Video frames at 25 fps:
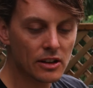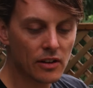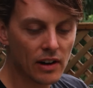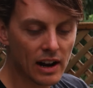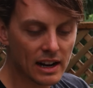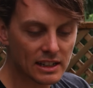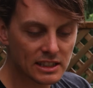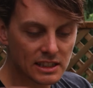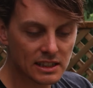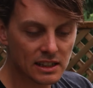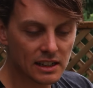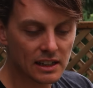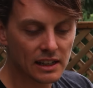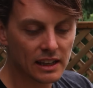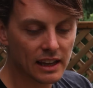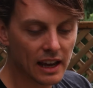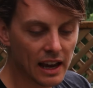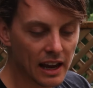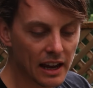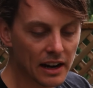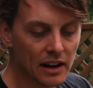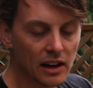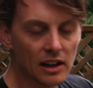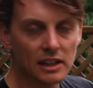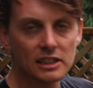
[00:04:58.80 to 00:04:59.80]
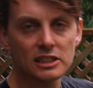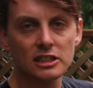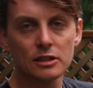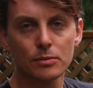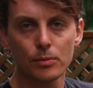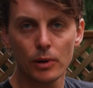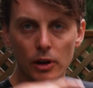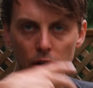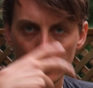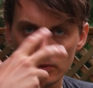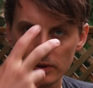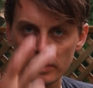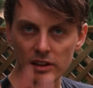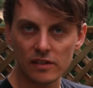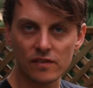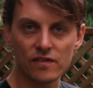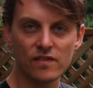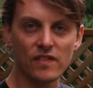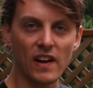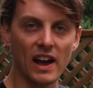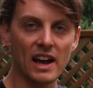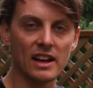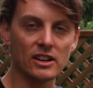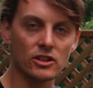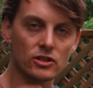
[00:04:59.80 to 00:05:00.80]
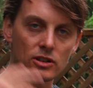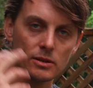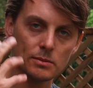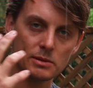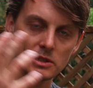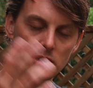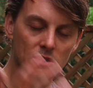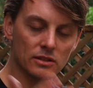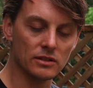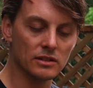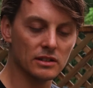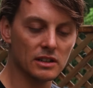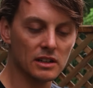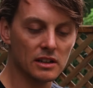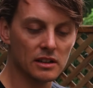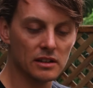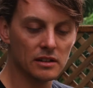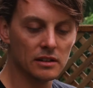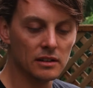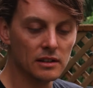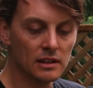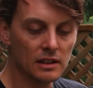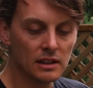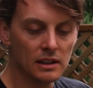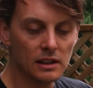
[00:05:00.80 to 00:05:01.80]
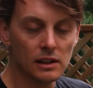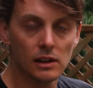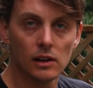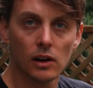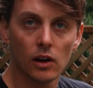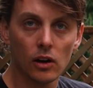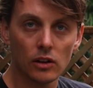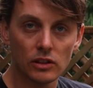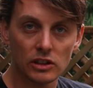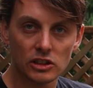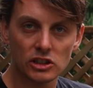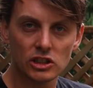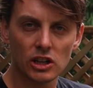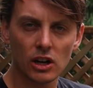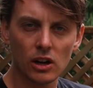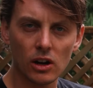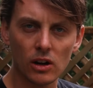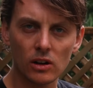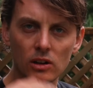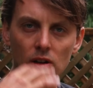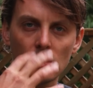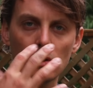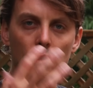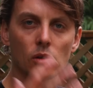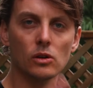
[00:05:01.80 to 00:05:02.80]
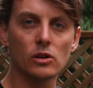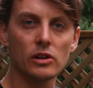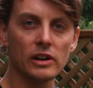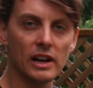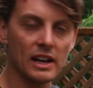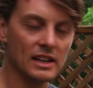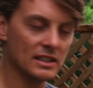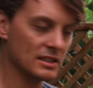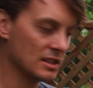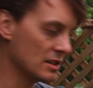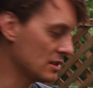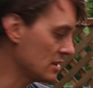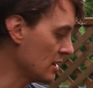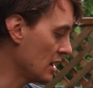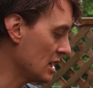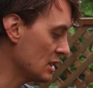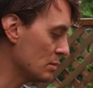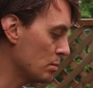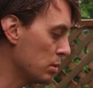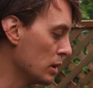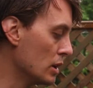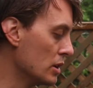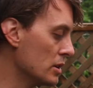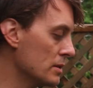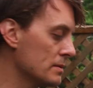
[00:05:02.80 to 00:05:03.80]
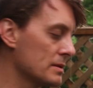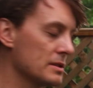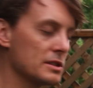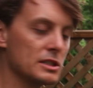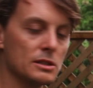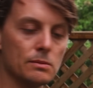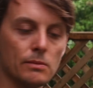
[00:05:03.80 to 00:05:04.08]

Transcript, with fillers: You're actually gonna get a nice smoke when the fat drips on the, on the charcoal creates those nice plumes of